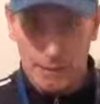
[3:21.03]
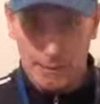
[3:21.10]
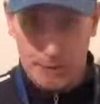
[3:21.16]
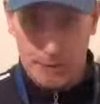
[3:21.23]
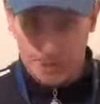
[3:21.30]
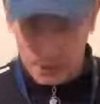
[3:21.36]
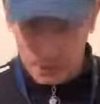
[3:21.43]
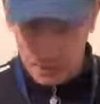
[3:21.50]
as a
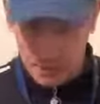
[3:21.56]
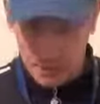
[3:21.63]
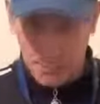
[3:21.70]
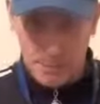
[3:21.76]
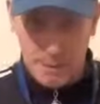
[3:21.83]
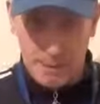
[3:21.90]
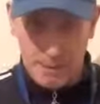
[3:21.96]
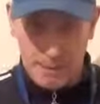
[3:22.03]
principal,
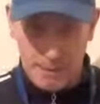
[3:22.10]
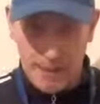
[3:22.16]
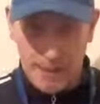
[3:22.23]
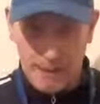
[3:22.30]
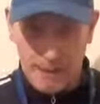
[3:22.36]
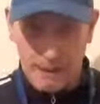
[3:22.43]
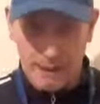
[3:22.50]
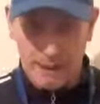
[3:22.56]
meaning the
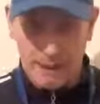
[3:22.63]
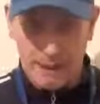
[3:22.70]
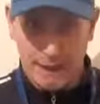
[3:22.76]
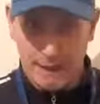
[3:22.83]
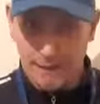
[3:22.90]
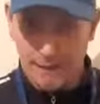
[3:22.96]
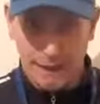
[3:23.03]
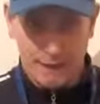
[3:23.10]
main,
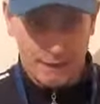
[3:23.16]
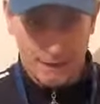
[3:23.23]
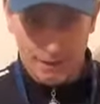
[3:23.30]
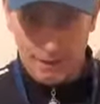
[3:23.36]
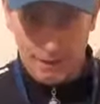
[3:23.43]
even